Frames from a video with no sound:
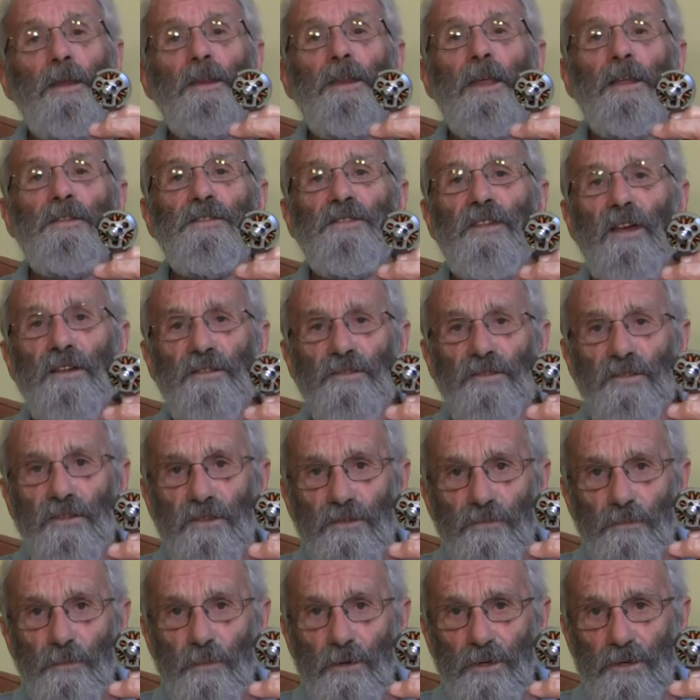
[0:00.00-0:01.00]
Now, does
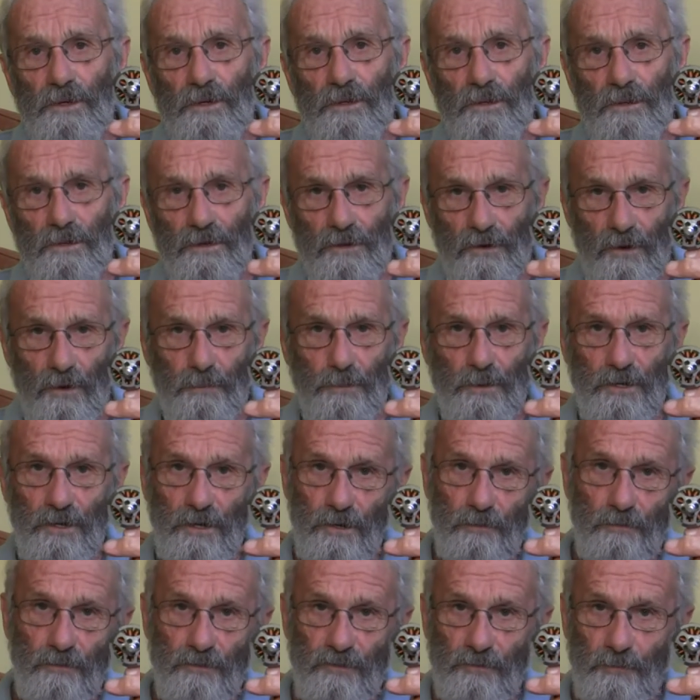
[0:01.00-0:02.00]
this mean that Hobby
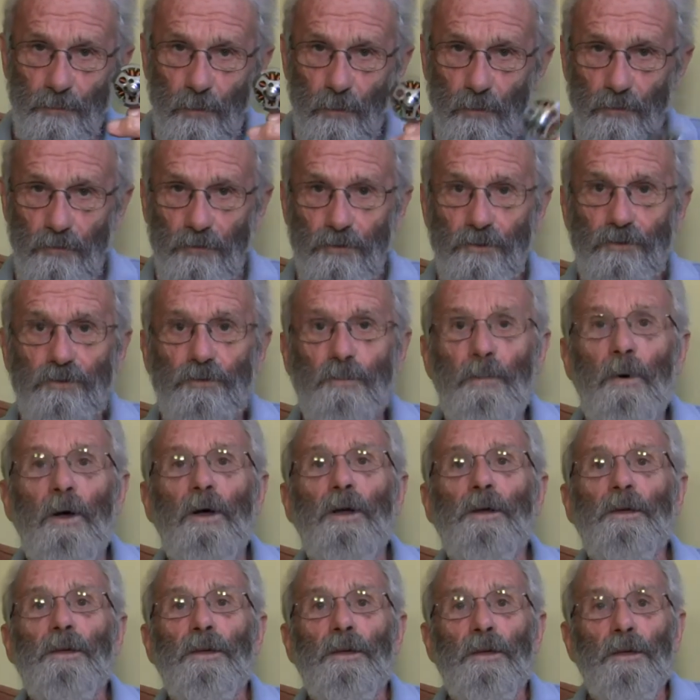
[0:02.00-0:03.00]
King responded to
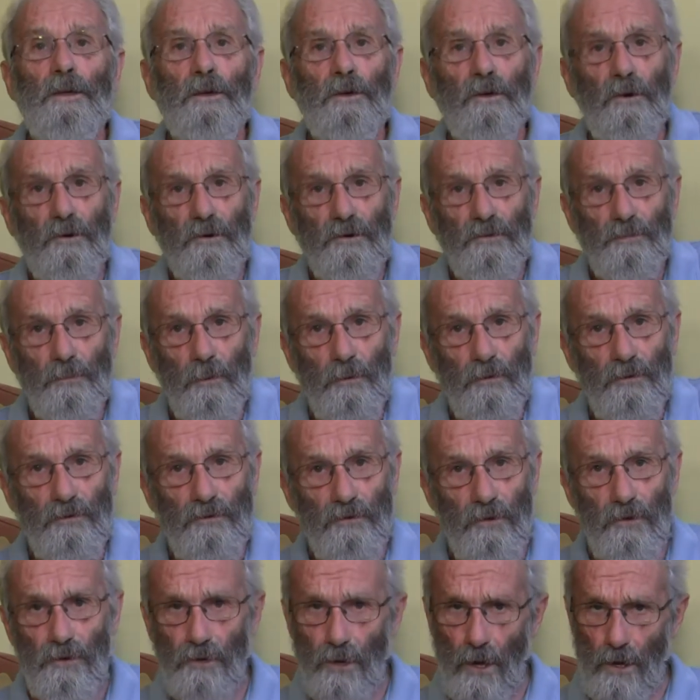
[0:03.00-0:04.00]
my
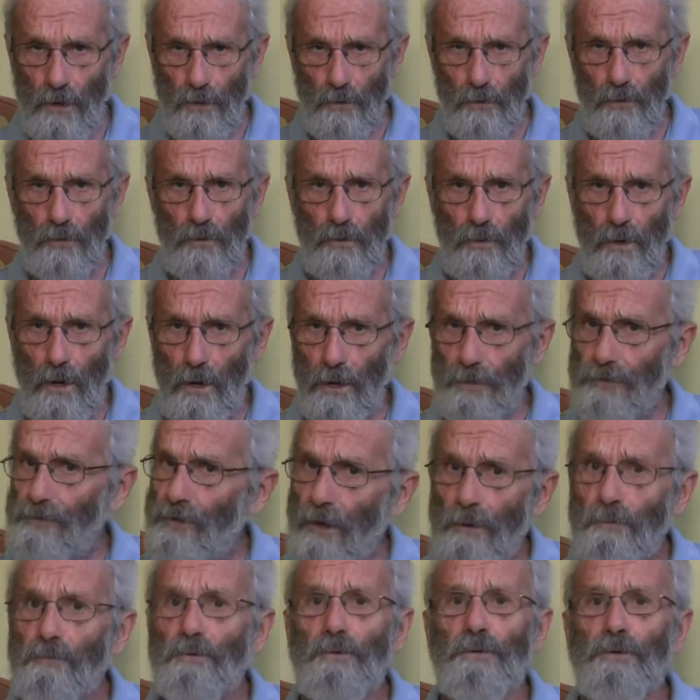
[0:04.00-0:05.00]
correspondence? No, I
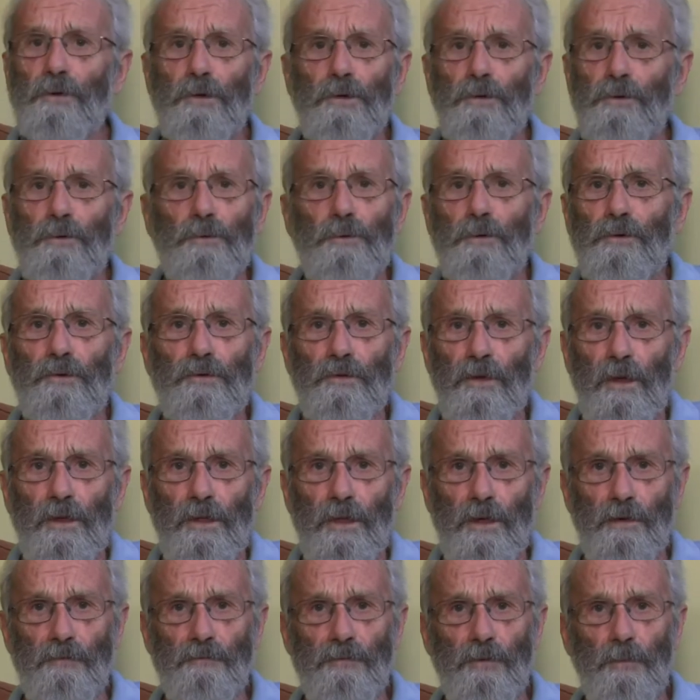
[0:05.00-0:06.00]
don't think you could say
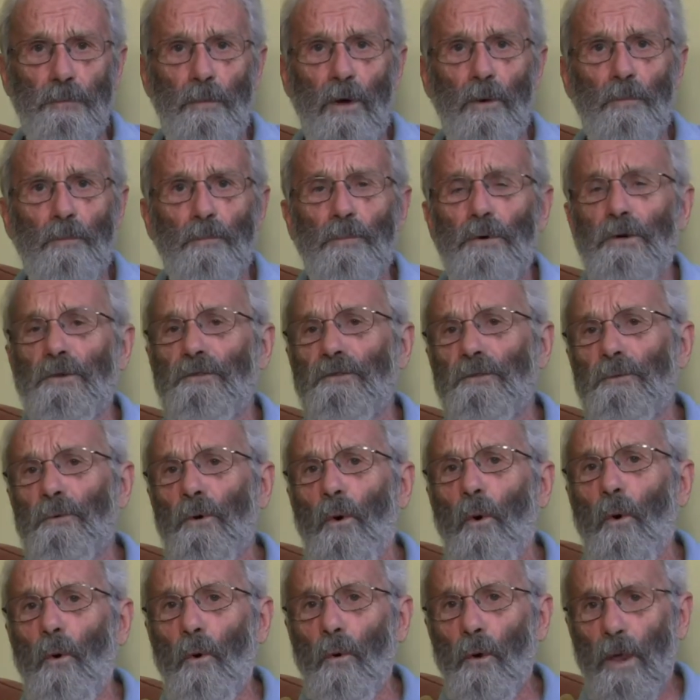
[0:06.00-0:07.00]
that for a moment, because it
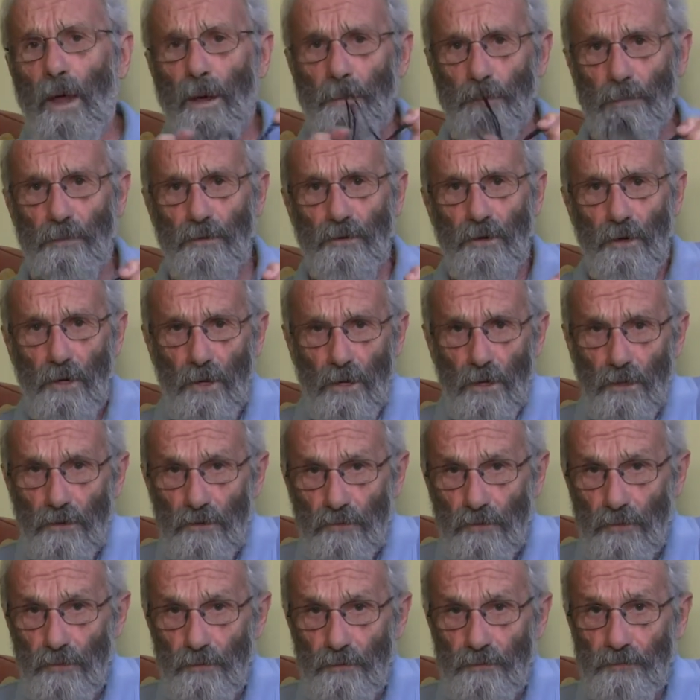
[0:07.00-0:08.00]
all happened
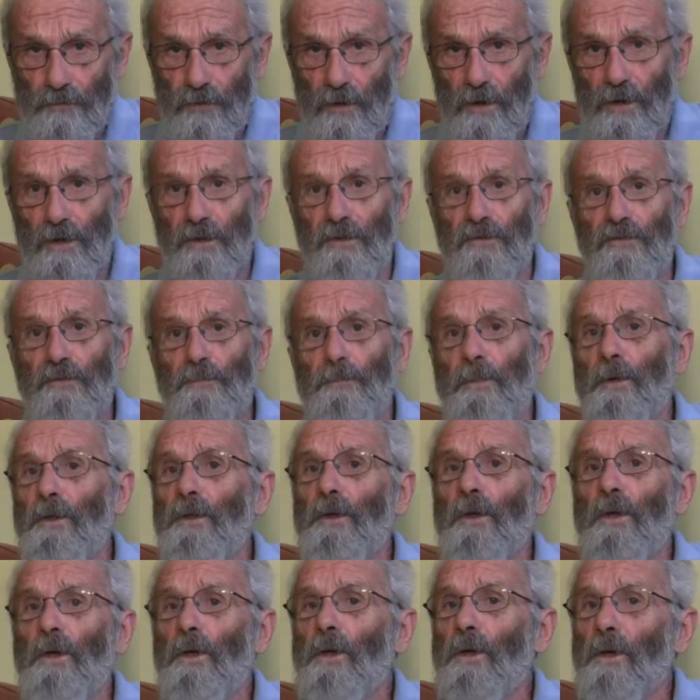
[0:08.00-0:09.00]
too fast.
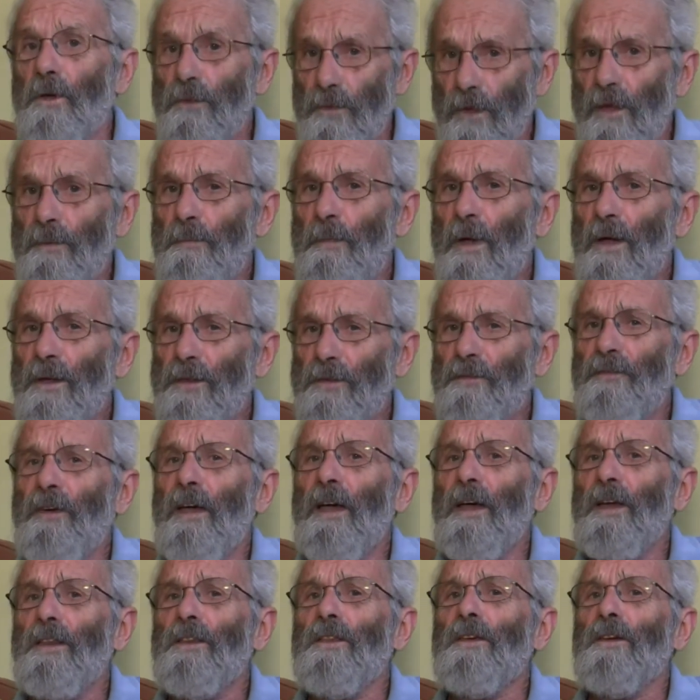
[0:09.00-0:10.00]
But they might have
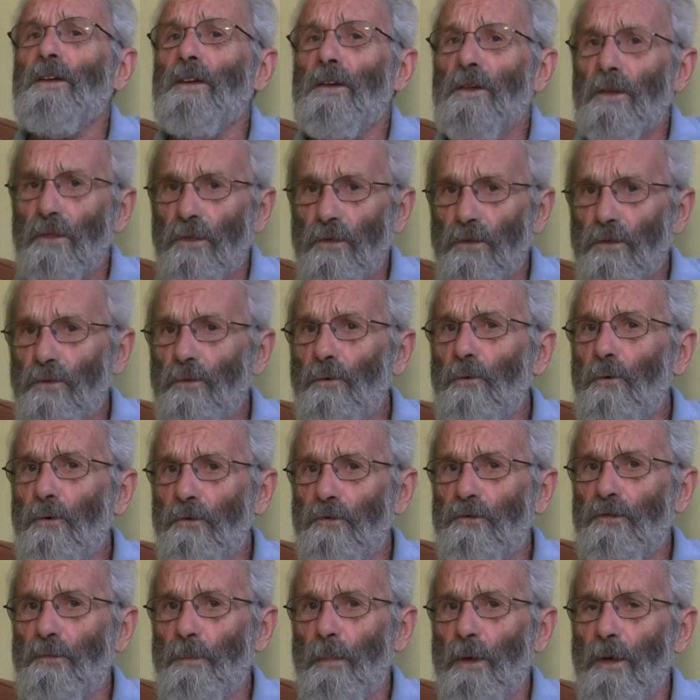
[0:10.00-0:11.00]
had
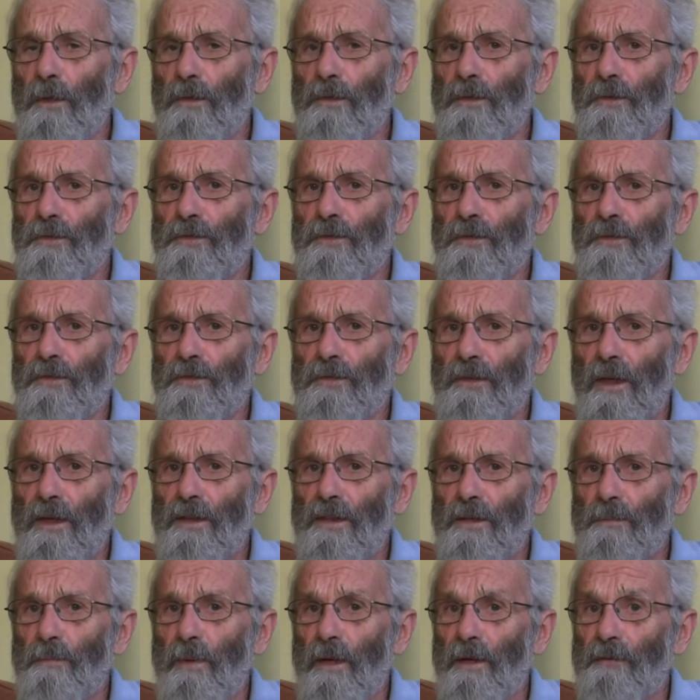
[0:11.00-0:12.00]
thoughts about this
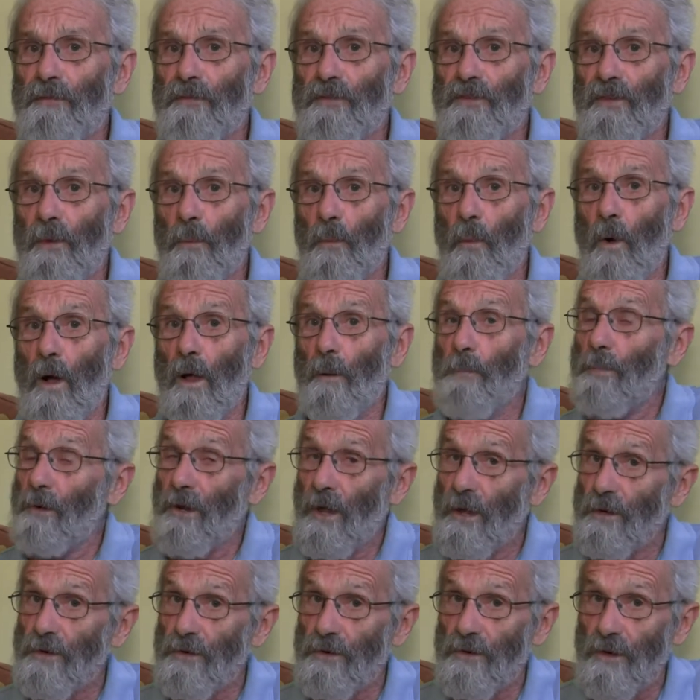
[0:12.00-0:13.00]
dating back for some while. But
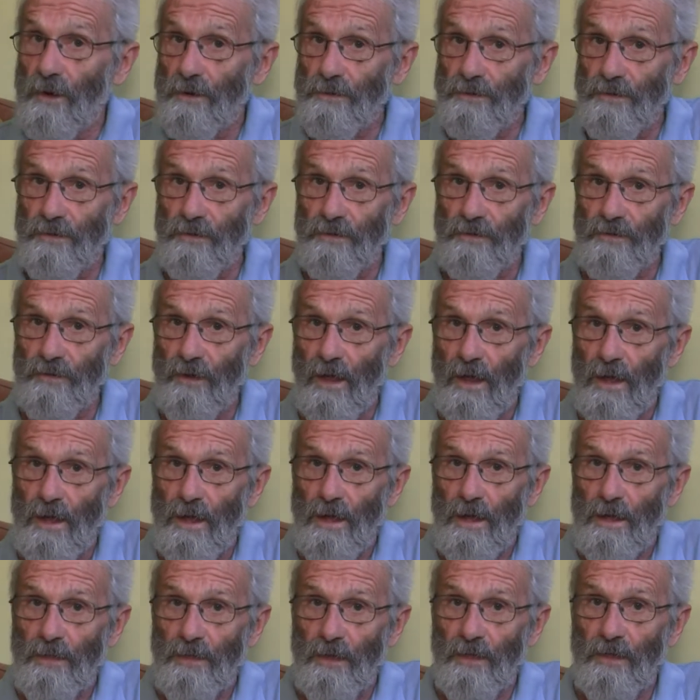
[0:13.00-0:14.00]
I notice
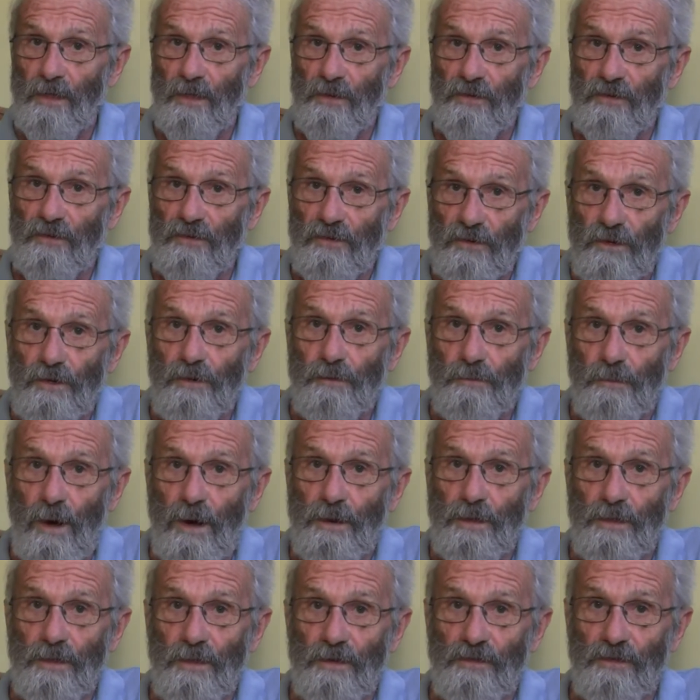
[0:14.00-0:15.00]
that they're still
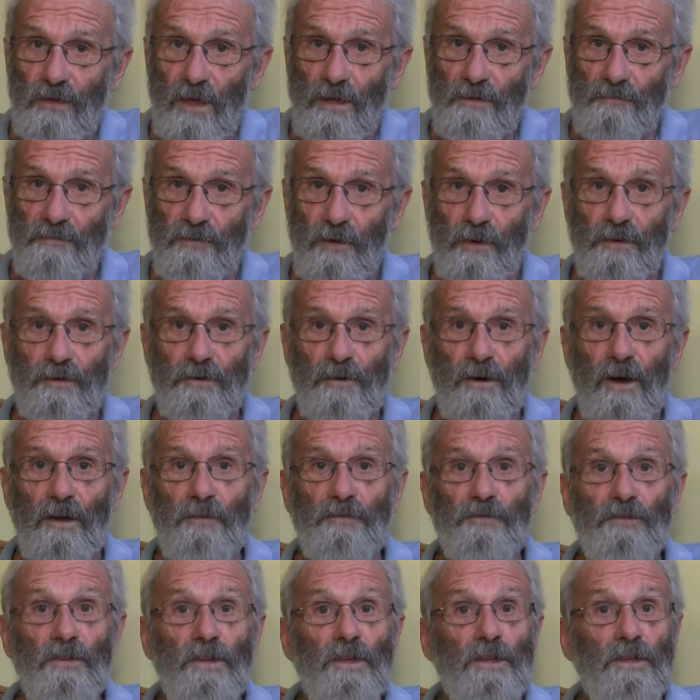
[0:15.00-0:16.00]
running the same
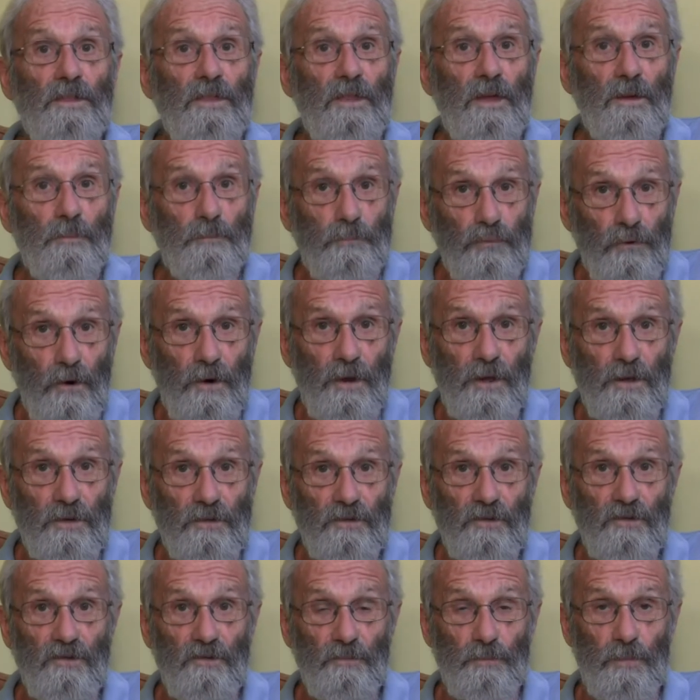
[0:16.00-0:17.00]
photographs in their product
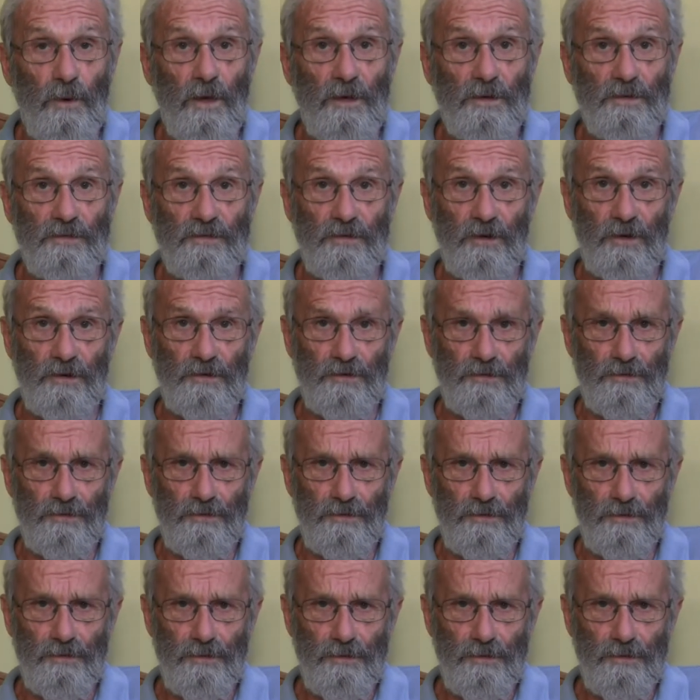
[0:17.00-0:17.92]
display section.